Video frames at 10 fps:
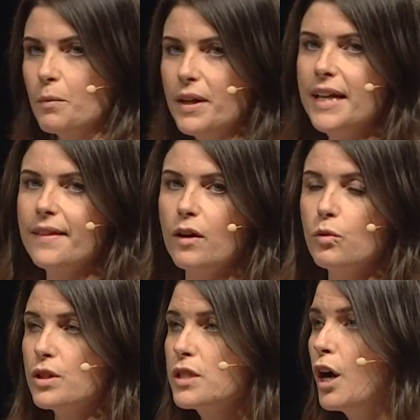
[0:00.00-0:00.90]
We hear that all
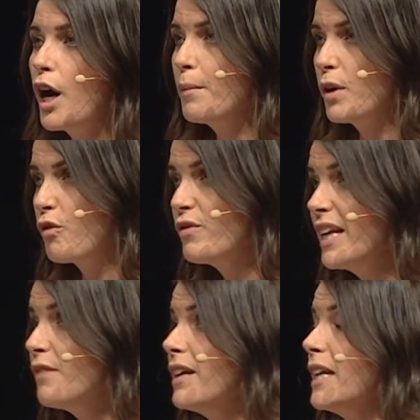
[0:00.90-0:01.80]
the time, and I
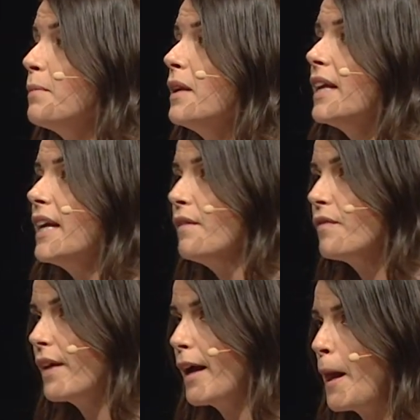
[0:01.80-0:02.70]
really, really believe
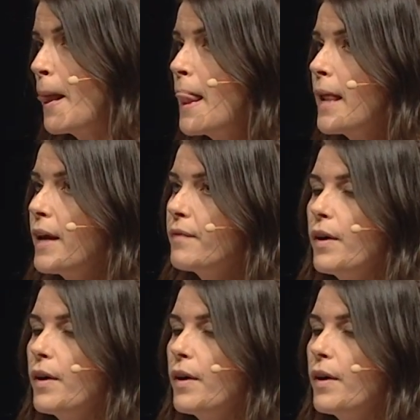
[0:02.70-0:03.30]
that if